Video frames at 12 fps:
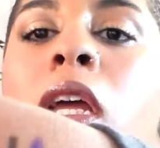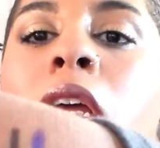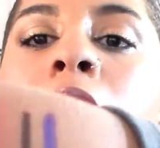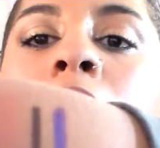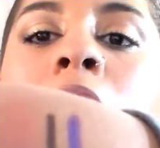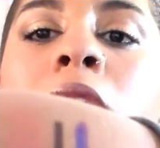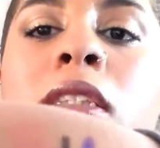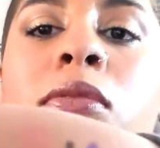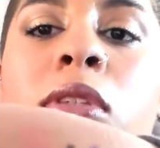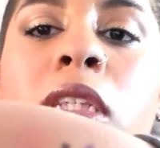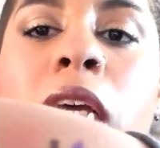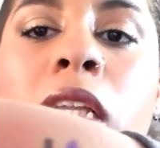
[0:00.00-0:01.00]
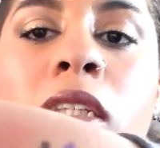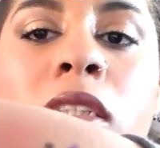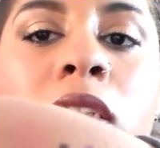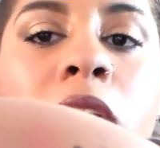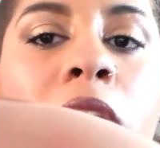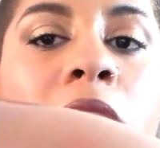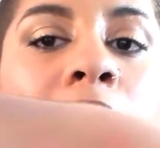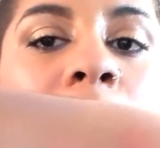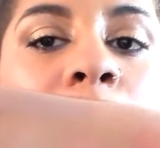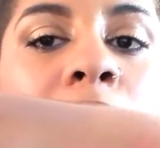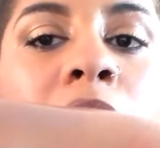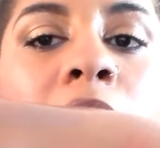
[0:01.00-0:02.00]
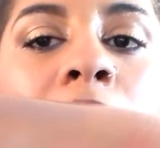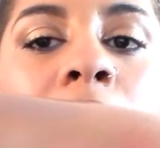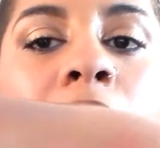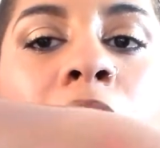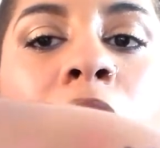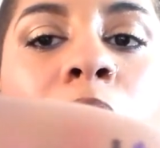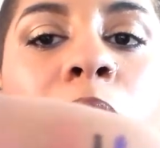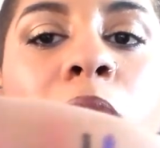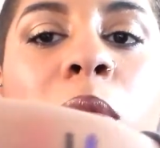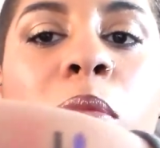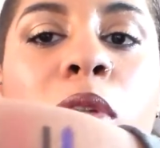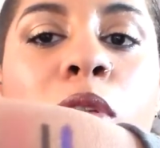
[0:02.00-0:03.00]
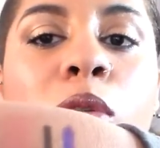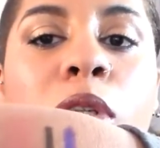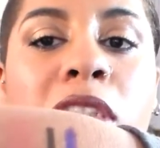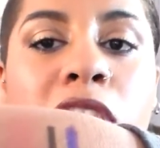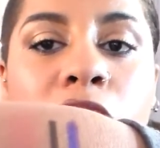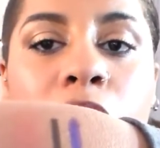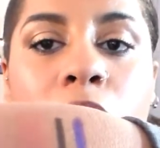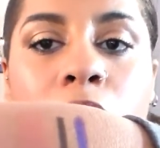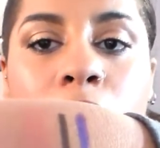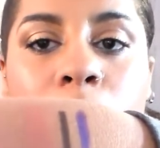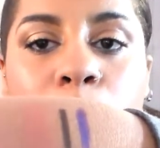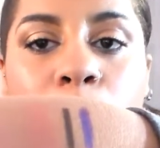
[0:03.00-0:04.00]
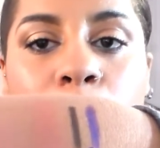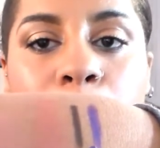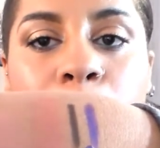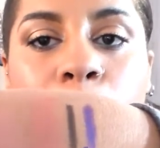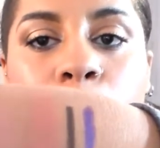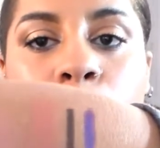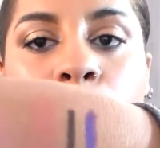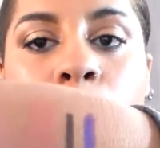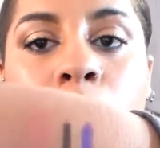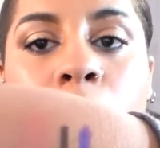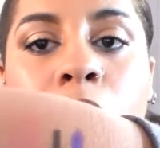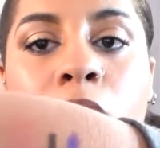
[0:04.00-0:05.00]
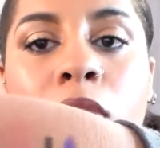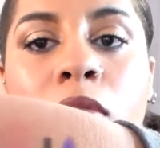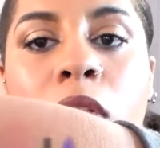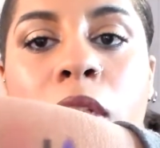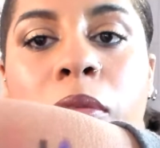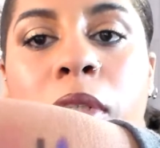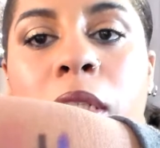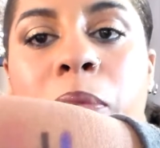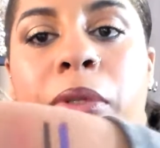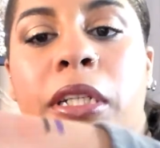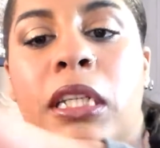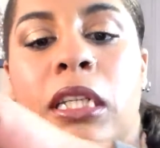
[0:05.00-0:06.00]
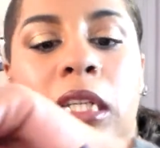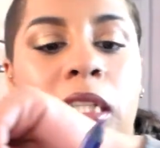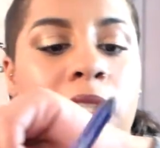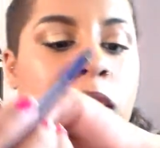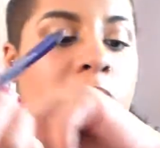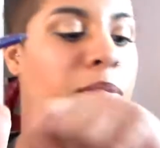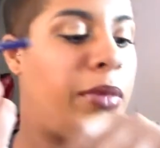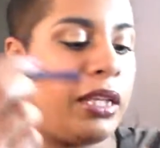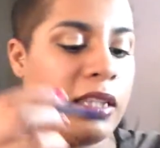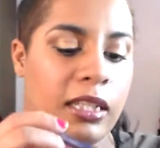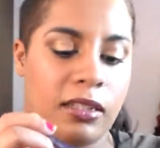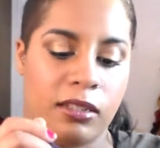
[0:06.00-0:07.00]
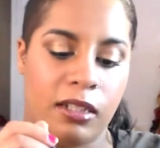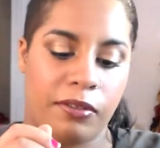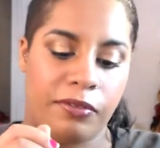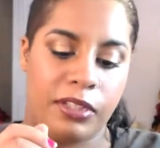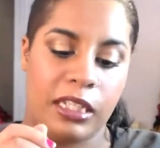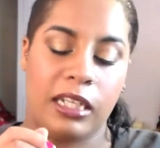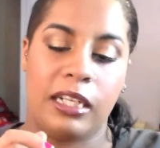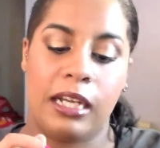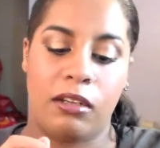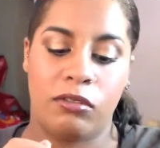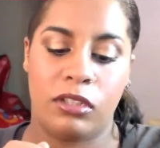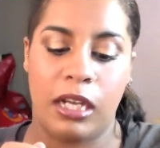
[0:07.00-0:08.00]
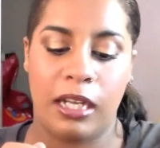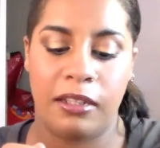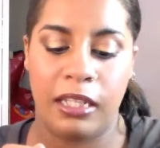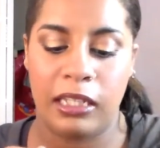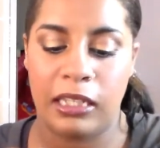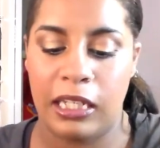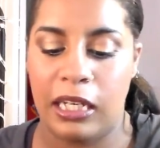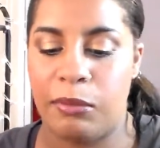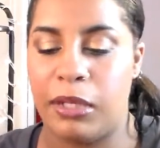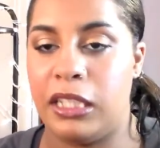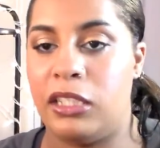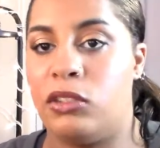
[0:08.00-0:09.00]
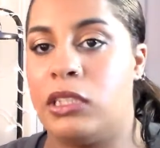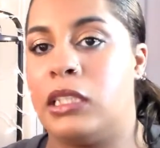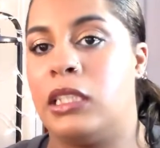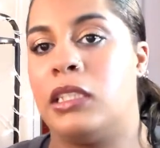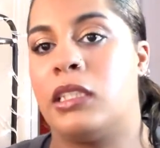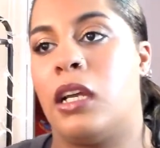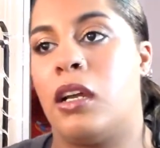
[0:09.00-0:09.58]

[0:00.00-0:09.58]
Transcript: And that's what that looks like. It's almost like a bluish toned purple. Really, really pretty. And it's going to make that stuff stand out. So I think that I might use this.